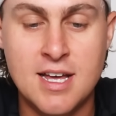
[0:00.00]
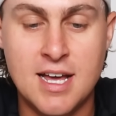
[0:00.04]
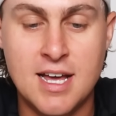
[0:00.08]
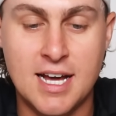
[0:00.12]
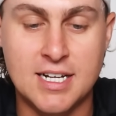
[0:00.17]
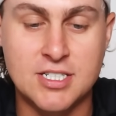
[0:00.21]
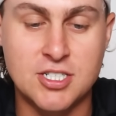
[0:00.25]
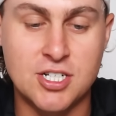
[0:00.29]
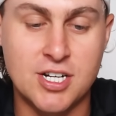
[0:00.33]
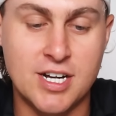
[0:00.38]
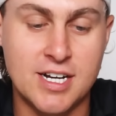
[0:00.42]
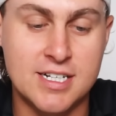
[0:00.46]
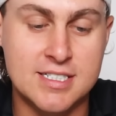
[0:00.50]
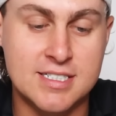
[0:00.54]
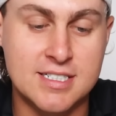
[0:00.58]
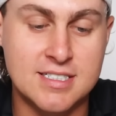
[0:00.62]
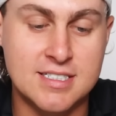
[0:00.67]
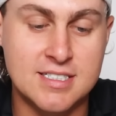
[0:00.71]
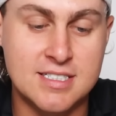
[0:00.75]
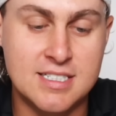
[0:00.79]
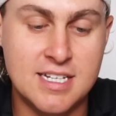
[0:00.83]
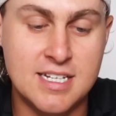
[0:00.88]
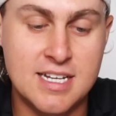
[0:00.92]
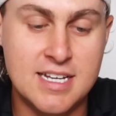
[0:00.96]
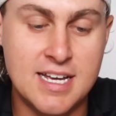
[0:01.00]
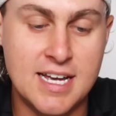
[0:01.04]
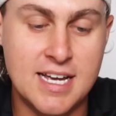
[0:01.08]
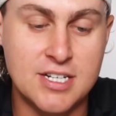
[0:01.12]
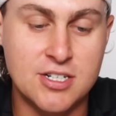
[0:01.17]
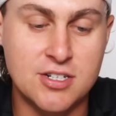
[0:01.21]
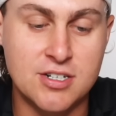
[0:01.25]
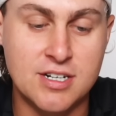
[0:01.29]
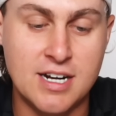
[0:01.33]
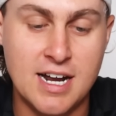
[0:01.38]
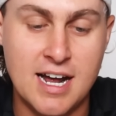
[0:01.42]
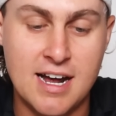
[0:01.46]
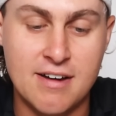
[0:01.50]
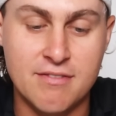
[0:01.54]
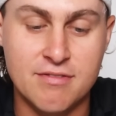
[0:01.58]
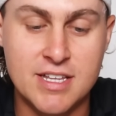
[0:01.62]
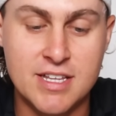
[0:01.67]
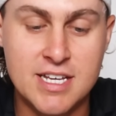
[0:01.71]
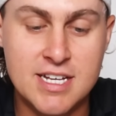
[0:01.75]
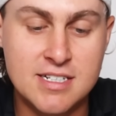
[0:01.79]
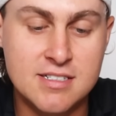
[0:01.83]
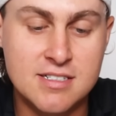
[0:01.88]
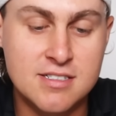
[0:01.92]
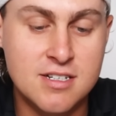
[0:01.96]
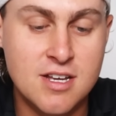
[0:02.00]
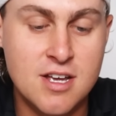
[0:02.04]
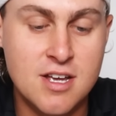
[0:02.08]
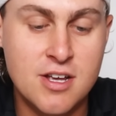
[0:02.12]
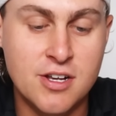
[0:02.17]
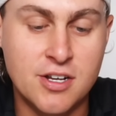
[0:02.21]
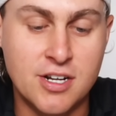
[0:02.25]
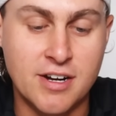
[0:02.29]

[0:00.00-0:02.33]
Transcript: as you guys can see, and you're going to have this,